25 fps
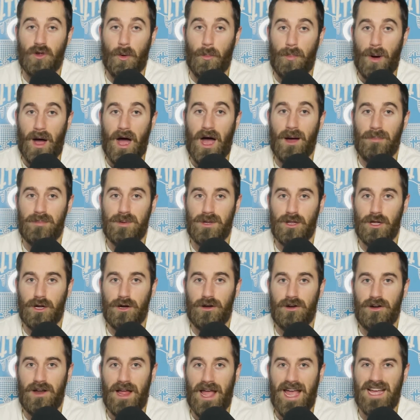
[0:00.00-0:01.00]

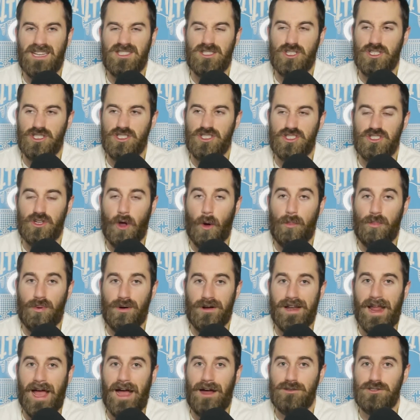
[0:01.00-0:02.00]
popular and just so
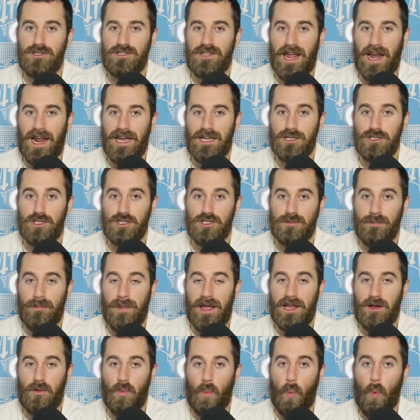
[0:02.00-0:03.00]
pronounced that I could just
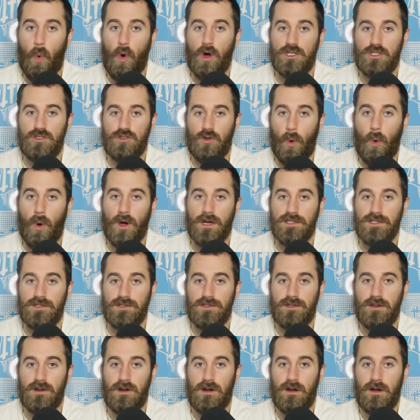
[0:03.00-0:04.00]
make one noise
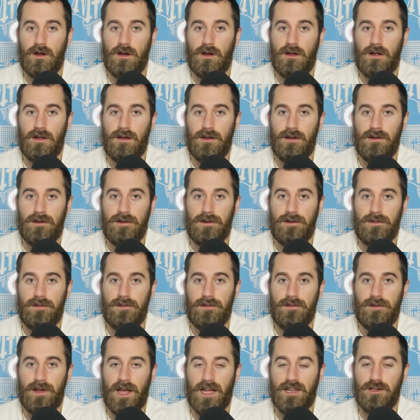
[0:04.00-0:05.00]

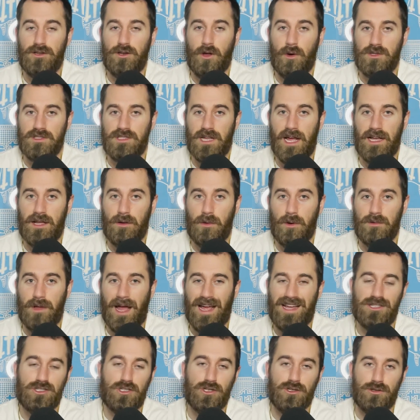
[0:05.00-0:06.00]
and you know exactly what I
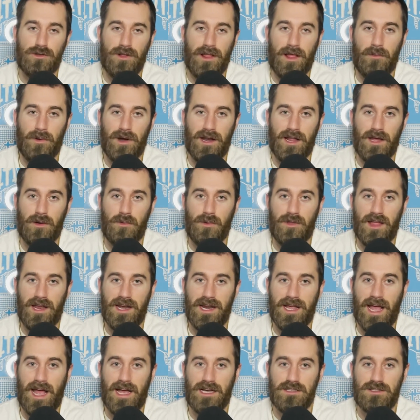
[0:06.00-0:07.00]
guess you could do that with
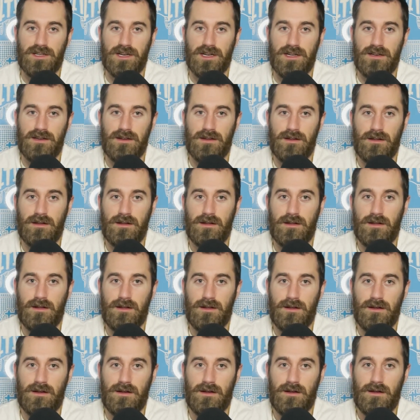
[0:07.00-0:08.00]
any accident.
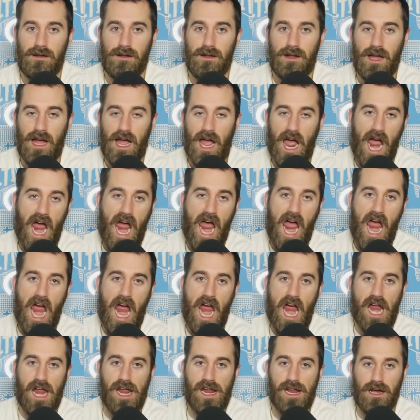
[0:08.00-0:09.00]

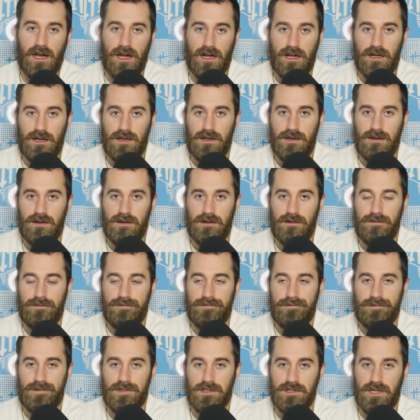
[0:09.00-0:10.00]
Hey!
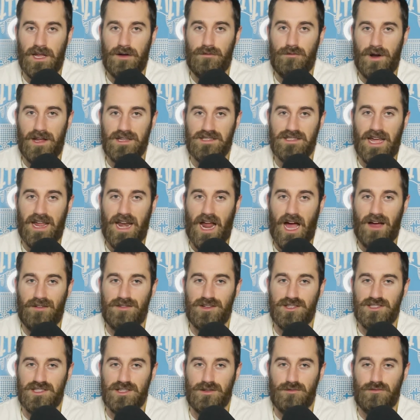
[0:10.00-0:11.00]
Is that
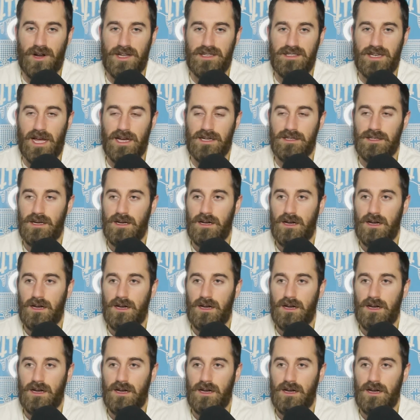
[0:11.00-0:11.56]
obviously redneck?